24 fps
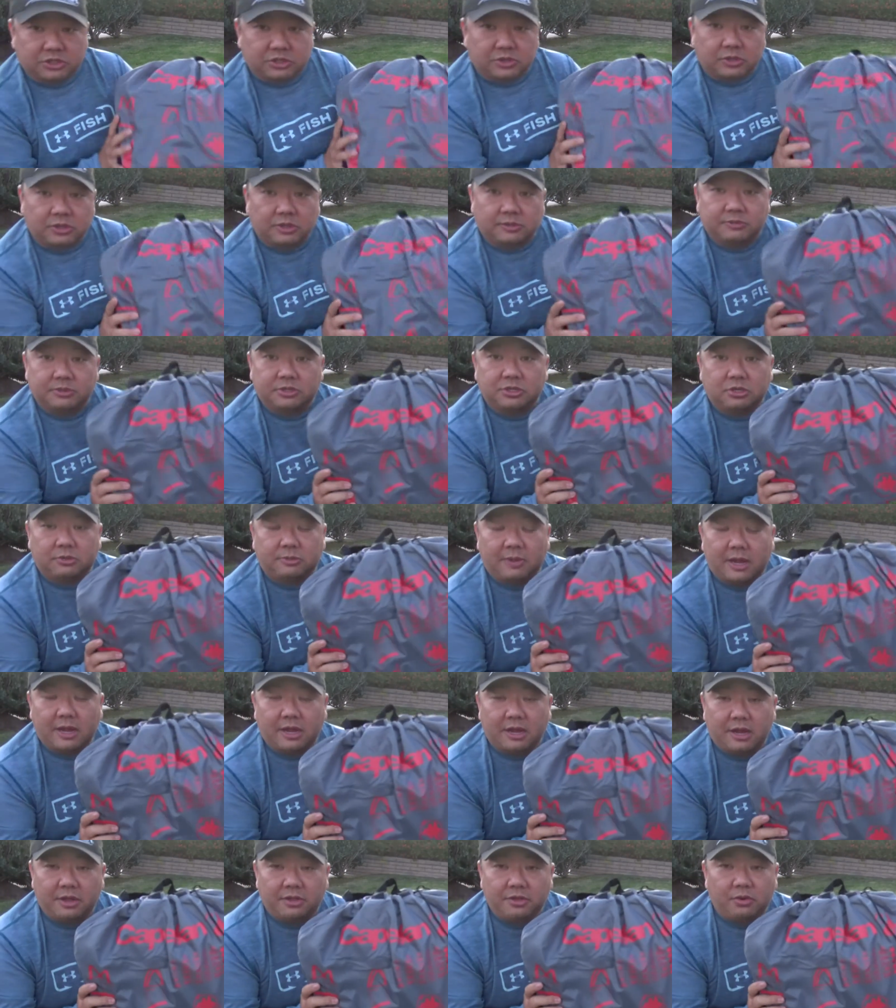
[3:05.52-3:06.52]
to them. So
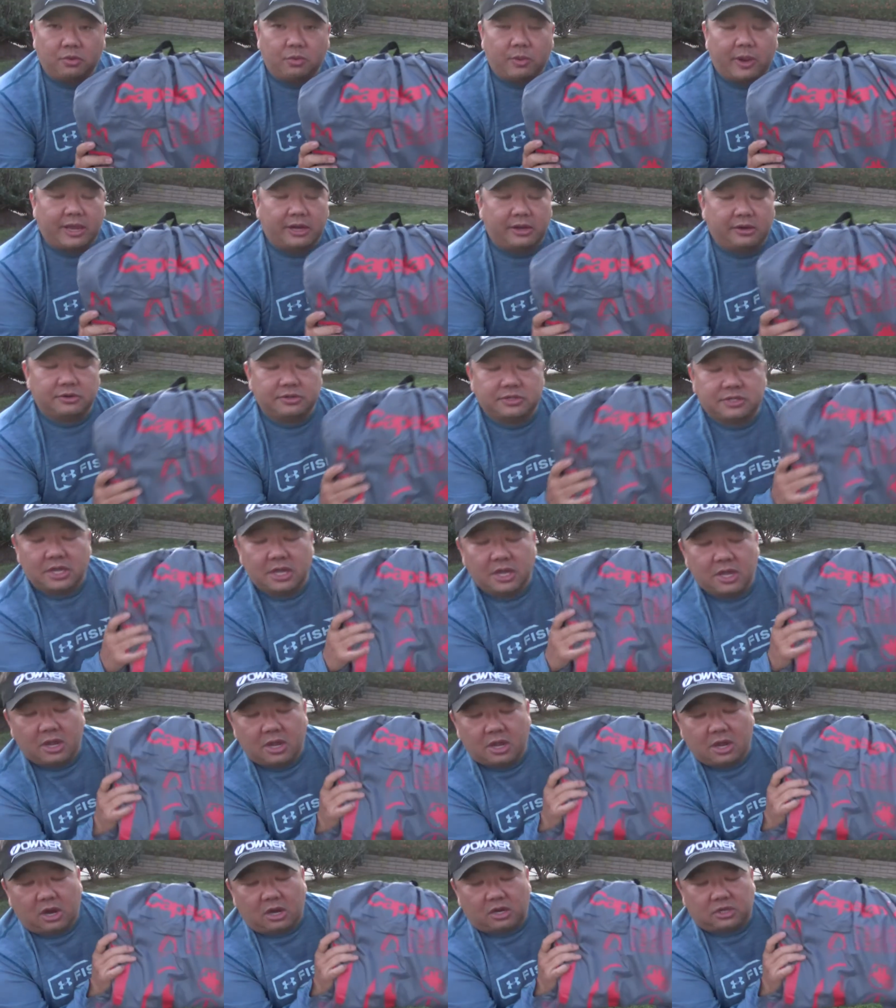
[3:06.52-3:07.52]
my other waders
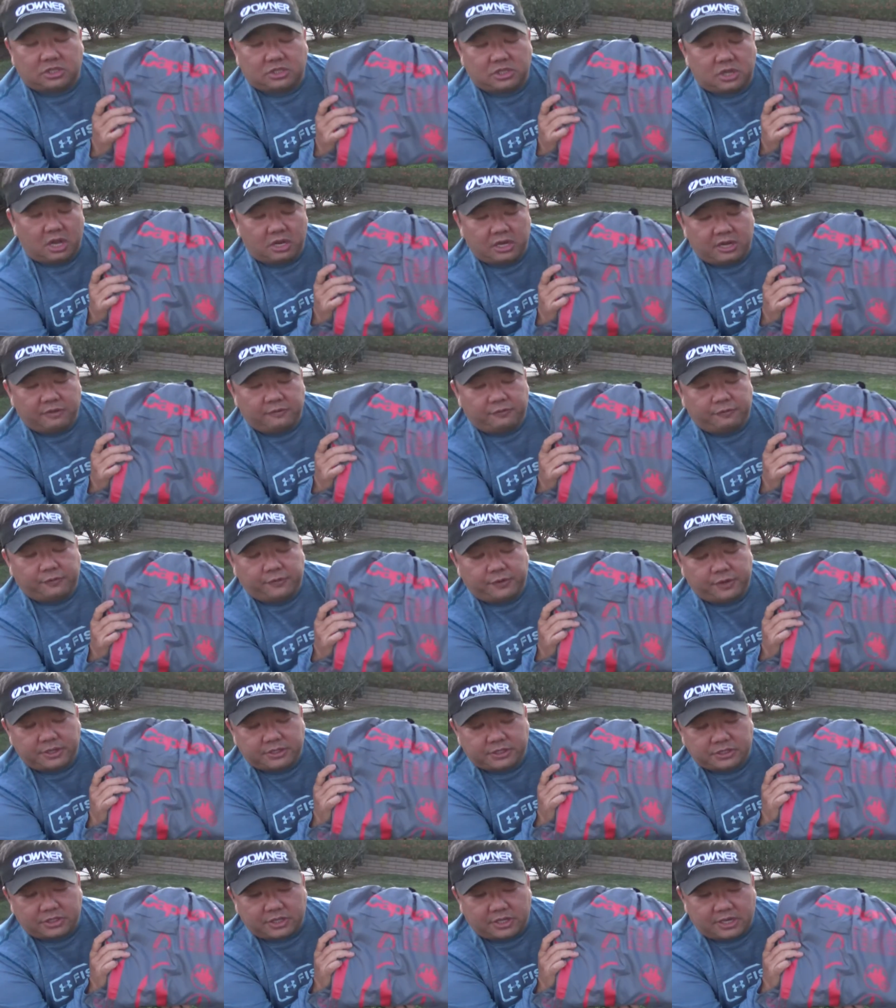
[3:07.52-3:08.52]
are stocking
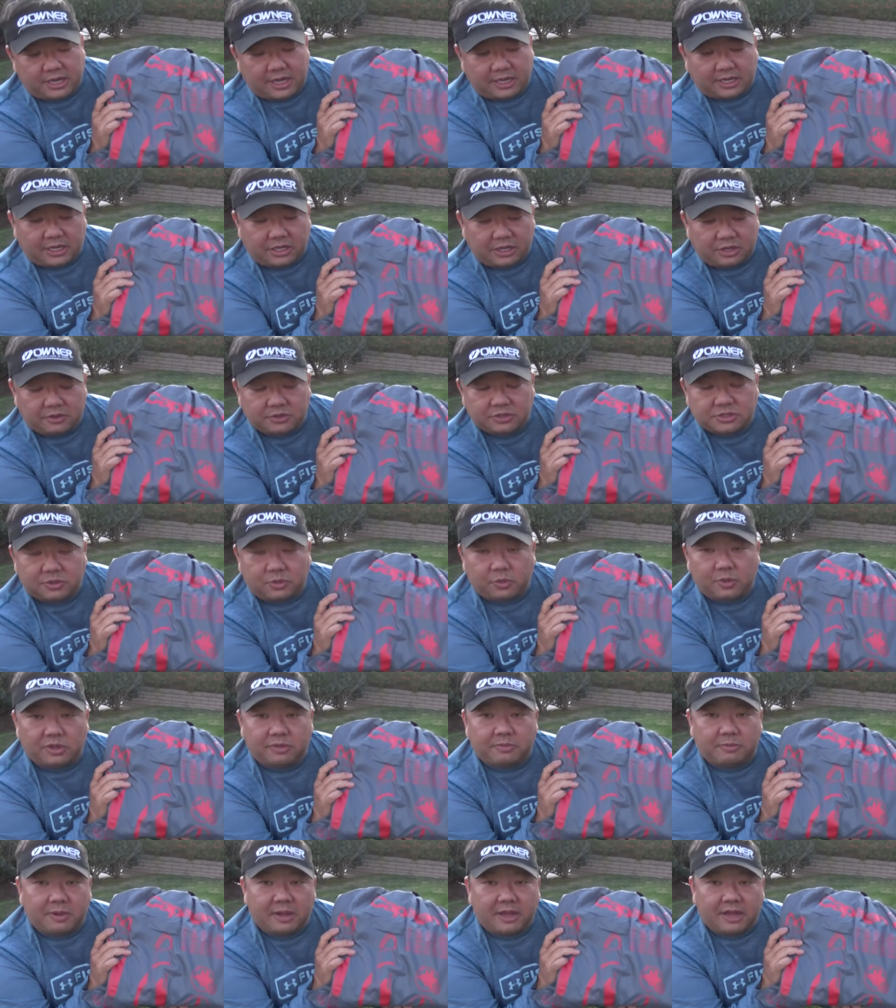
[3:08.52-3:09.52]
foot so that I could use it
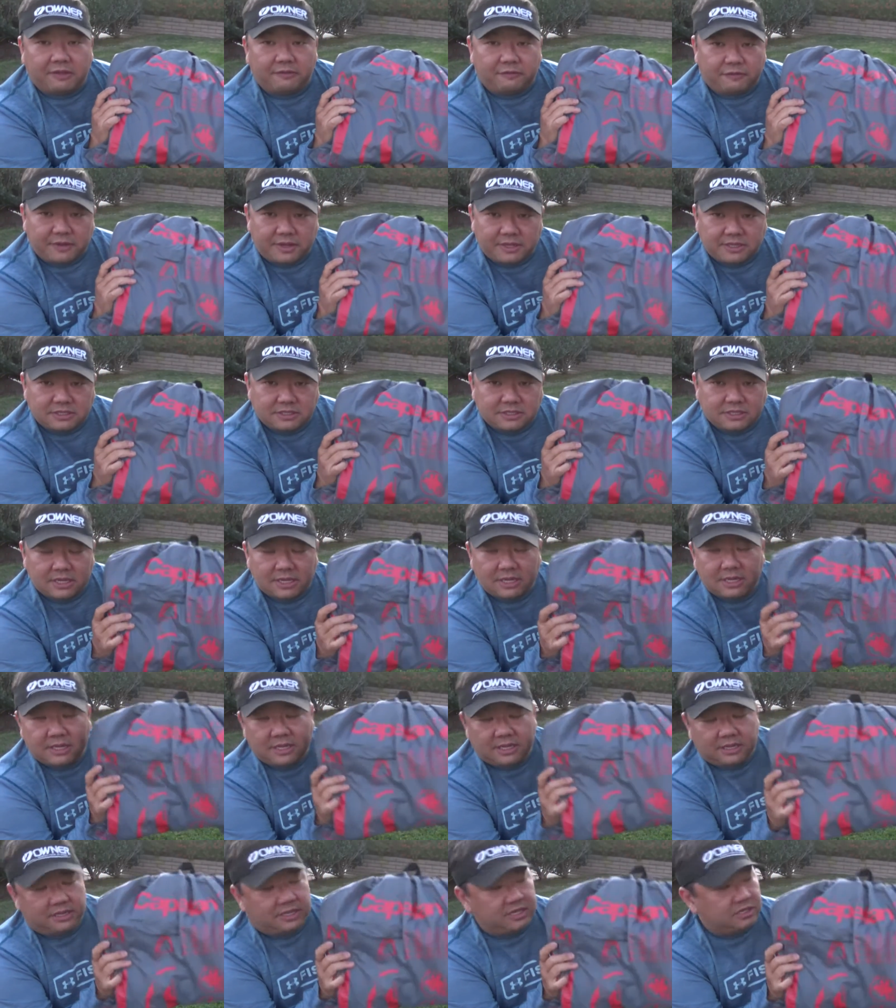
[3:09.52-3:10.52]
with my fins.
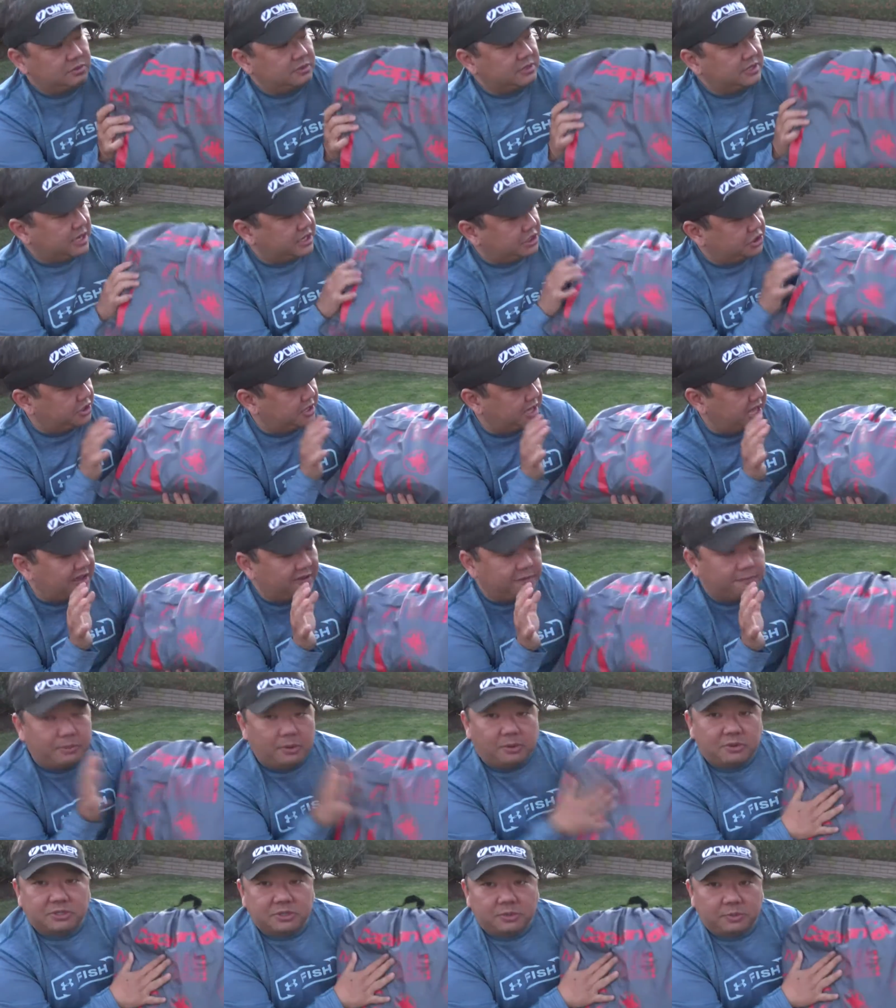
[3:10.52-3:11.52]
These ones actually have
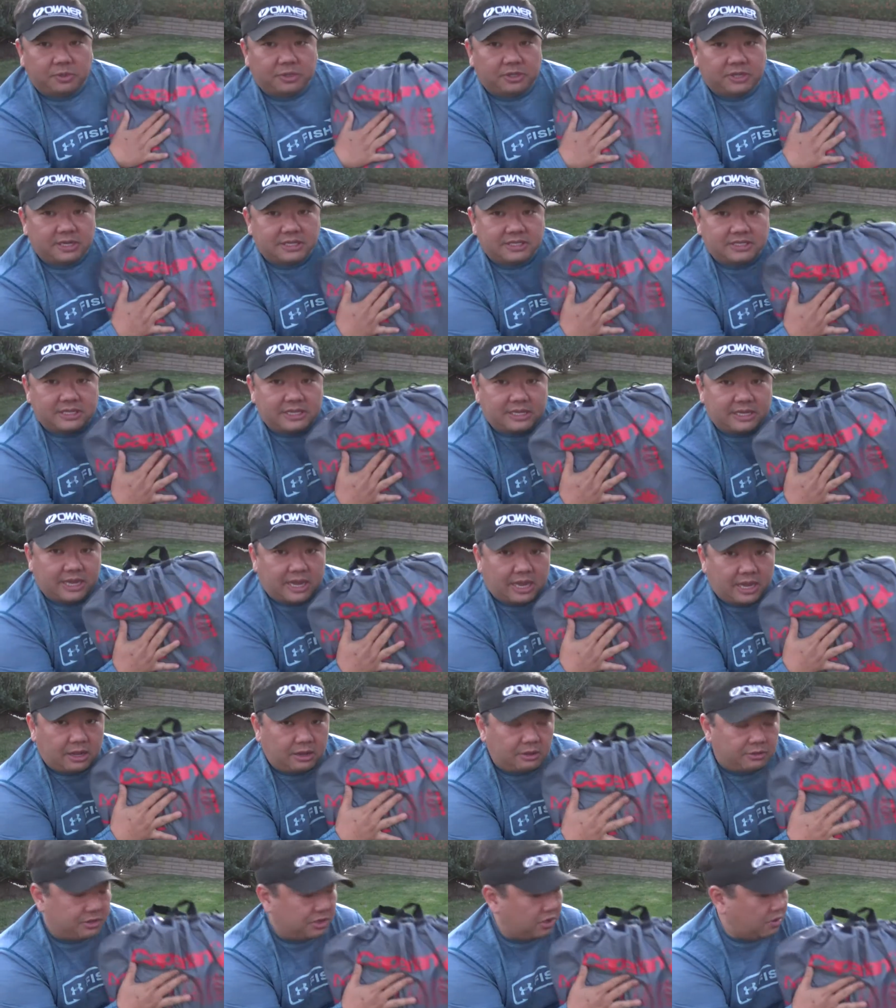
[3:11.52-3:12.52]
boots, and we're gonna see
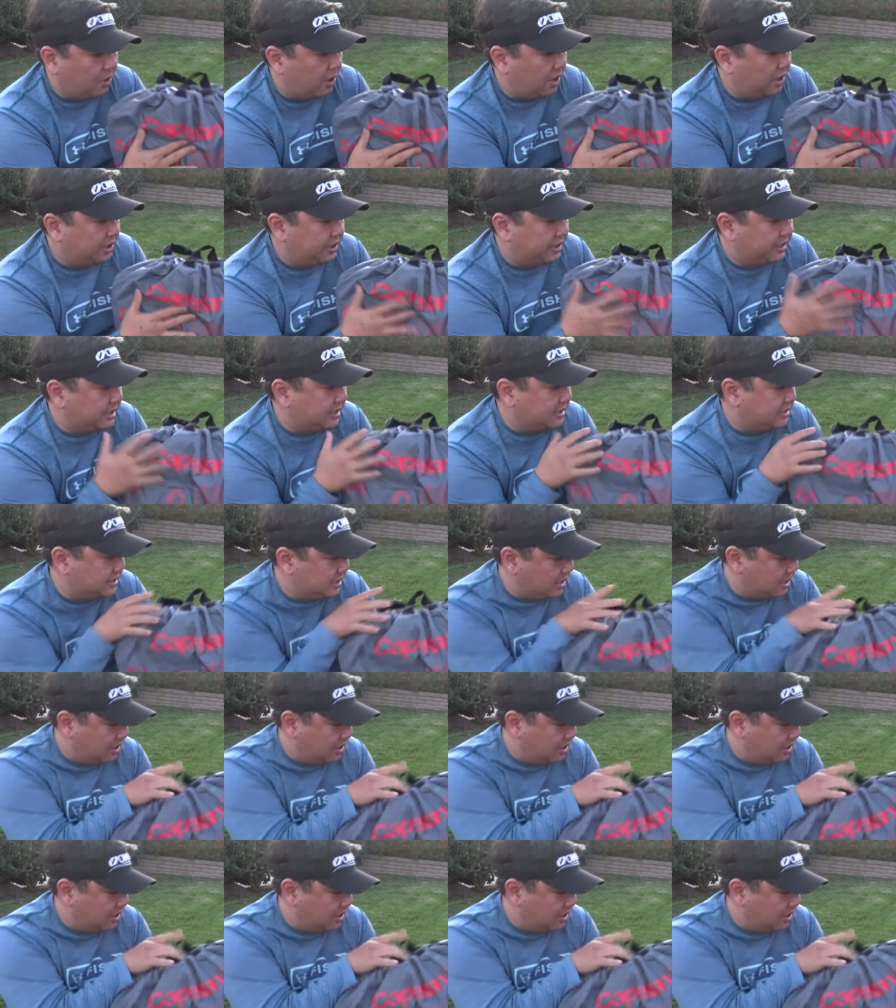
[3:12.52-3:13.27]
how the quality is.